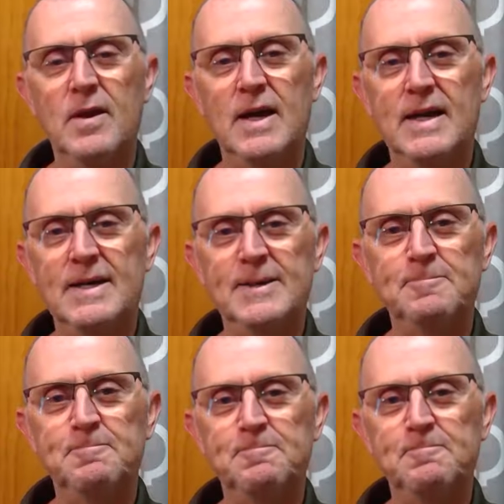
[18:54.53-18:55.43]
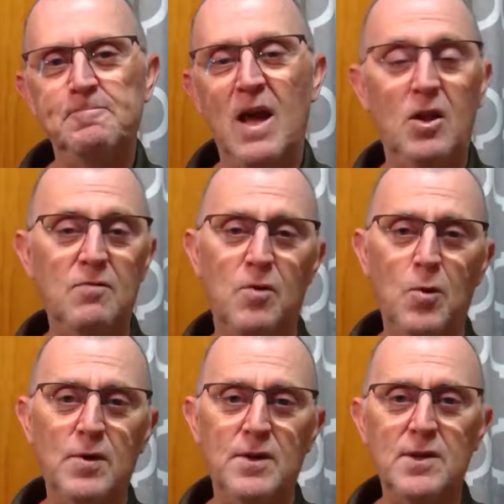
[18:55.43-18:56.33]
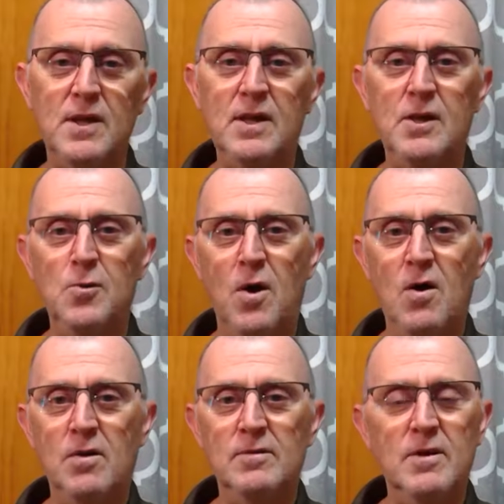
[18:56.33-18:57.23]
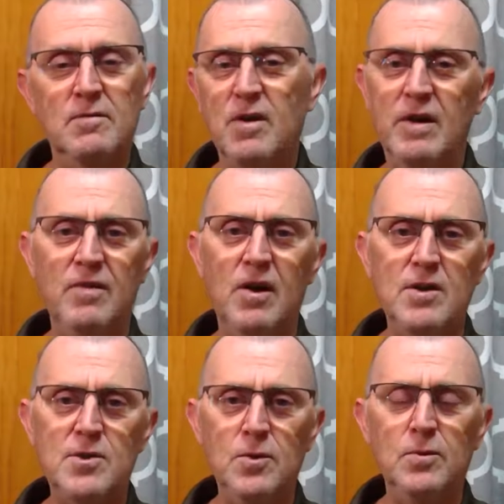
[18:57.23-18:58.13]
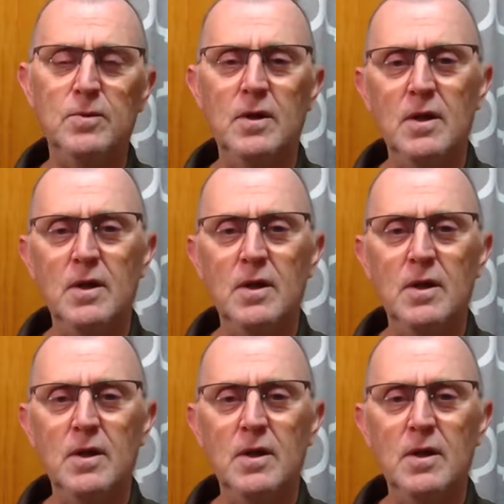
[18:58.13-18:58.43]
Um, I look forward to seeing you all very, very soon.